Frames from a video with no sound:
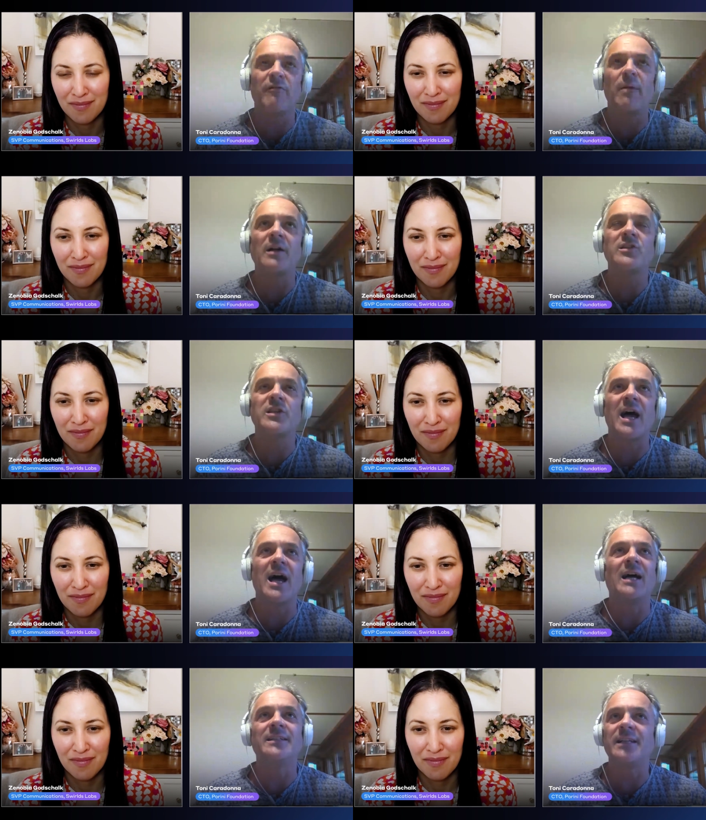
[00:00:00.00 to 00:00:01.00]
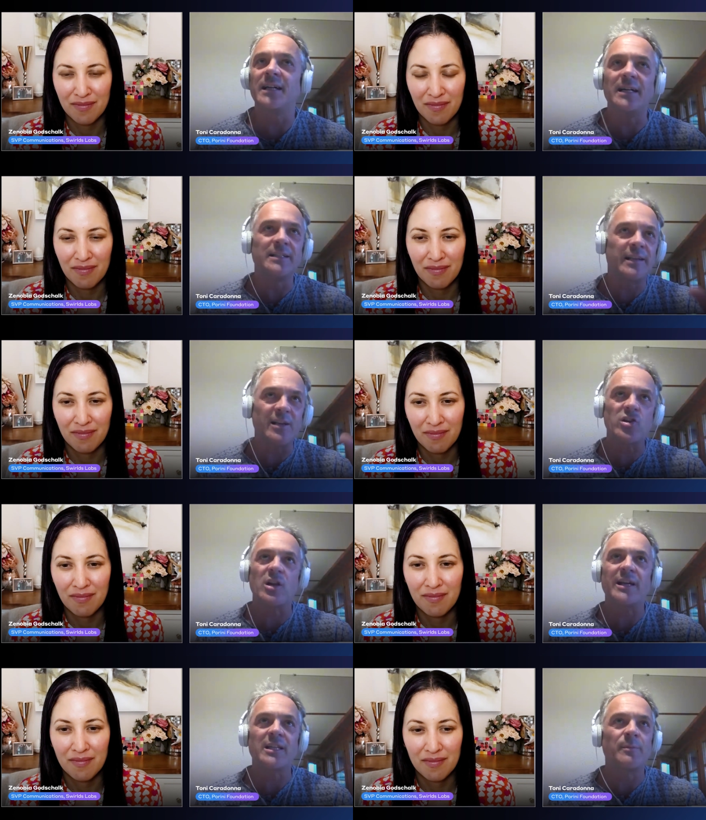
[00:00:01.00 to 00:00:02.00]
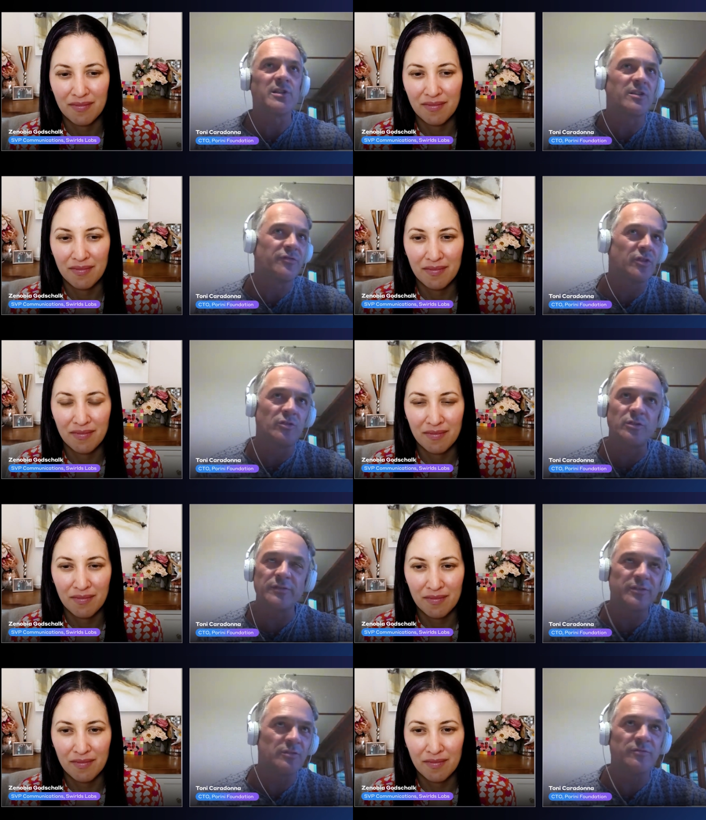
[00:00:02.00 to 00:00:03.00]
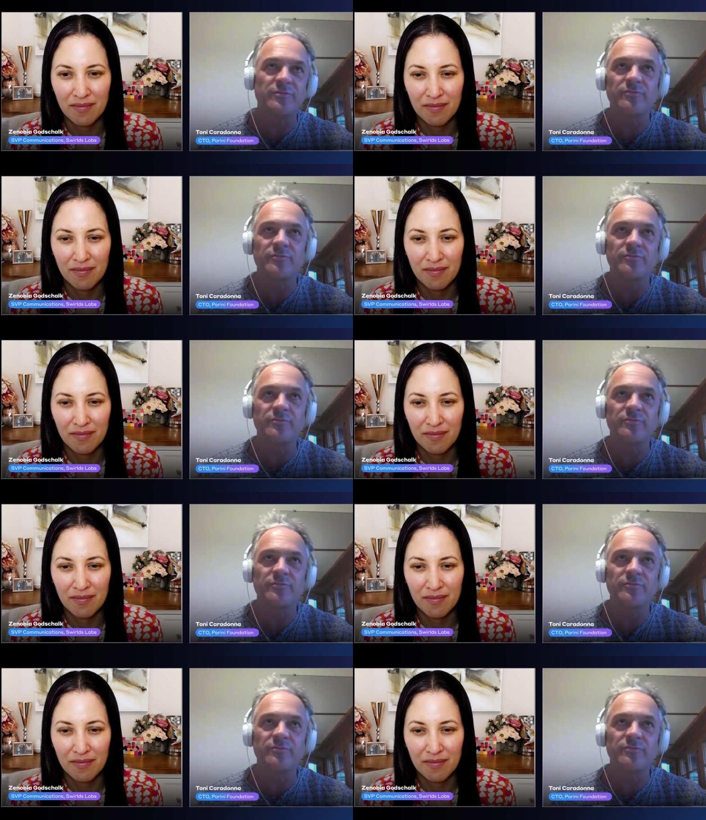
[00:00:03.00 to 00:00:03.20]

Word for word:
Speaker 1: of months. And uh, the Nature Collectibles, if you if you